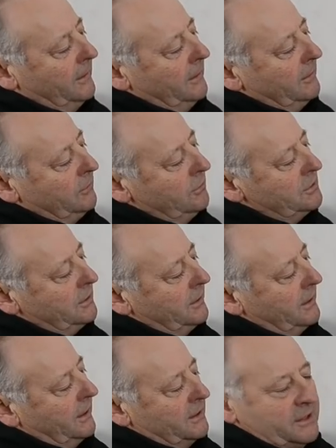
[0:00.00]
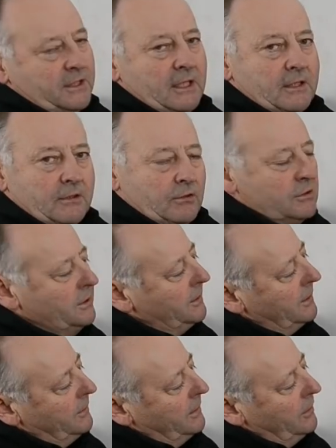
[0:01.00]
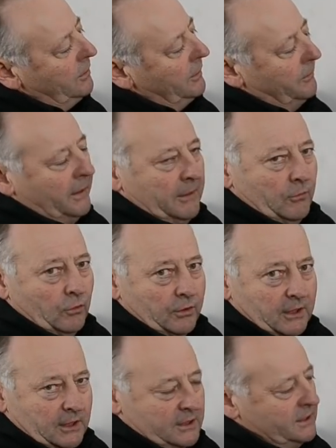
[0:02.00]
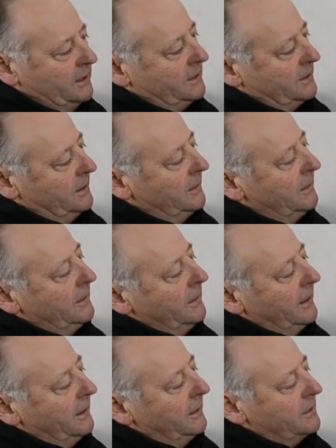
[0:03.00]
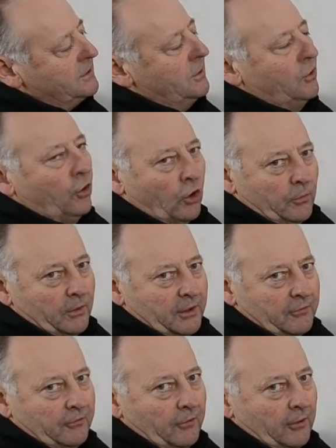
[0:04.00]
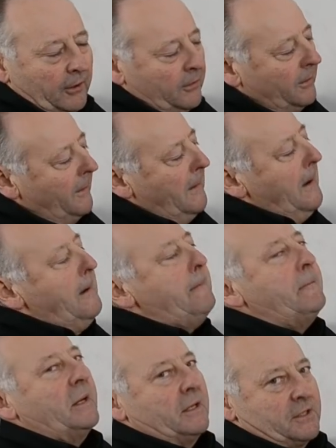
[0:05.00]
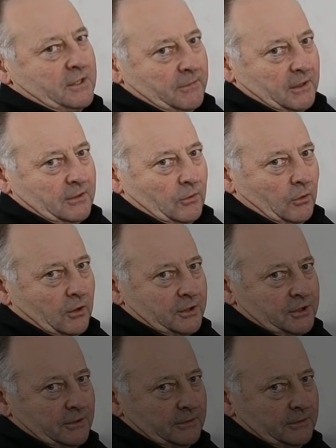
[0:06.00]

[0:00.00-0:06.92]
Usually the outlet pipe O-ring stays in. It doesn't normally fall out, but it's something to watch.